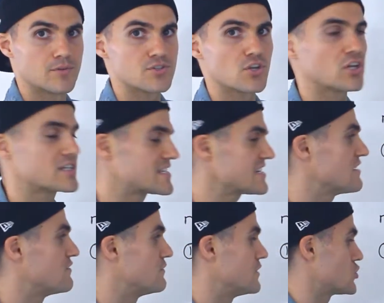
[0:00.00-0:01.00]
So you can see
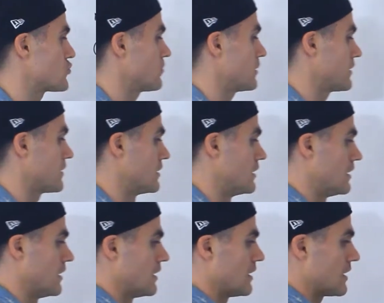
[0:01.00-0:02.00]
it visually
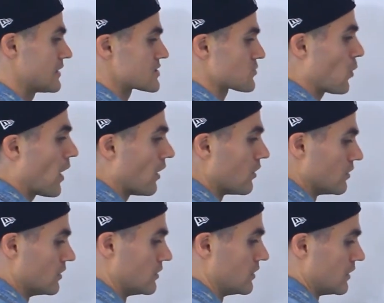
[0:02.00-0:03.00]
as well,
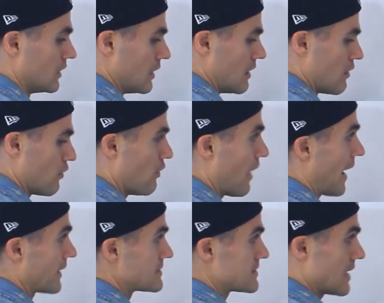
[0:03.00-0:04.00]

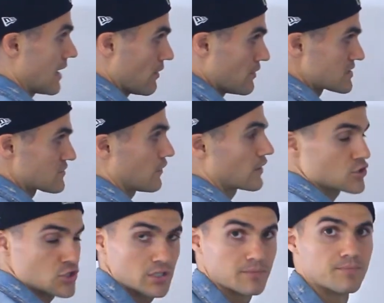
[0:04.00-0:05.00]
that uh, this
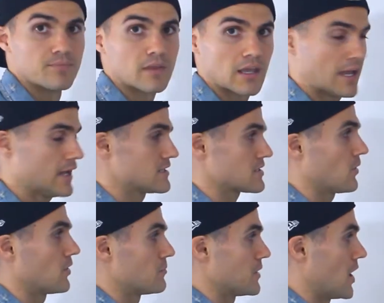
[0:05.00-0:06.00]
function is
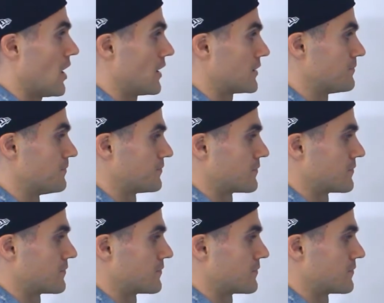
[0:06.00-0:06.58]
going to be odd.